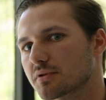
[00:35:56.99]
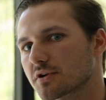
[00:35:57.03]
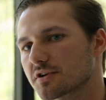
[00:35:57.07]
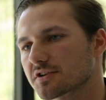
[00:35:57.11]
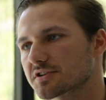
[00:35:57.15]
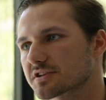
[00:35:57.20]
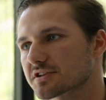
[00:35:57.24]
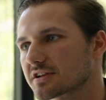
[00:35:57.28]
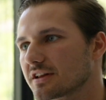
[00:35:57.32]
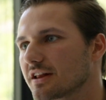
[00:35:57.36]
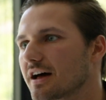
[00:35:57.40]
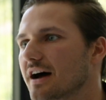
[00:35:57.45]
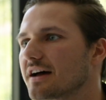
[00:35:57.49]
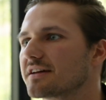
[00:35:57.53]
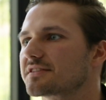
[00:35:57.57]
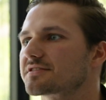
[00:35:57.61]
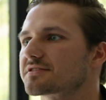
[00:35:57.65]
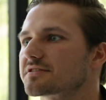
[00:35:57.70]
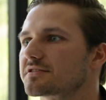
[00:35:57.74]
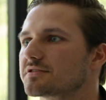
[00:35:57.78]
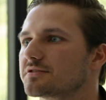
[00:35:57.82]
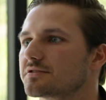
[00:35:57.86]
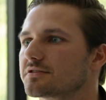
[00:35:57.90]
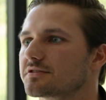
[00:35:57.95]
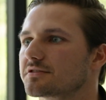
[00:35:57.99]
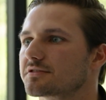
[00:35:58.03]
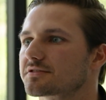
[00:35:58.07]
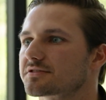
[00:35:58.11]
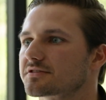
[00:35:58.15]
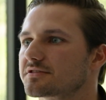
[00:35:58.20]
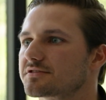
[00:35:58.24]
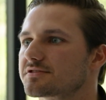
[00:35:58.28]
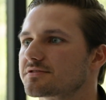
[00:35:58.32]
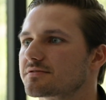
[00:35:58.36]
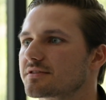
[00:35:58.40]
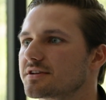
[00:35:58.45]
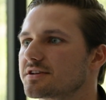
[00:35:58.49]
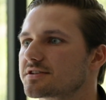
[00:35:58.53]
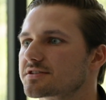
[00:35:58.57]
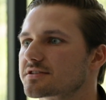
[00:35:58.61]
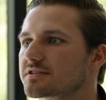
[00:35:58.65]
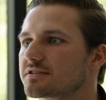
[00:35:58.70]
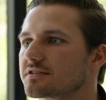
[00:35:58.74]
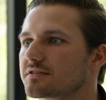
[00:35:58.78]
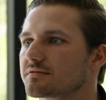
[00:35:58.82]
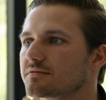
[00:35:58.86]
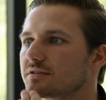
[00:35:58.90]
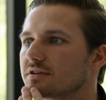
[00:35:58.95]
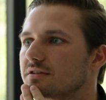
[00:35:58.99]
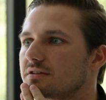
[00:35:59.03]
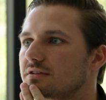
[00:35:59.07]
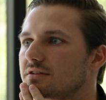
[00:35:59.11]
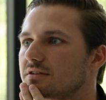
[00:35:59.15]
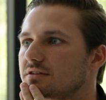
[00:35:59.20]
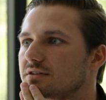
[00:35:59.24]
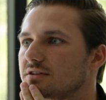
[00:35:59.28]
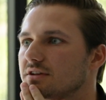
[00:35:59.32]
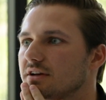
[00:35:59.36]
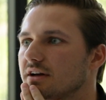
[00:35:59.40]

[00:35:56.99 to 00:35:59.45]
personalized to your situation. For, for sure,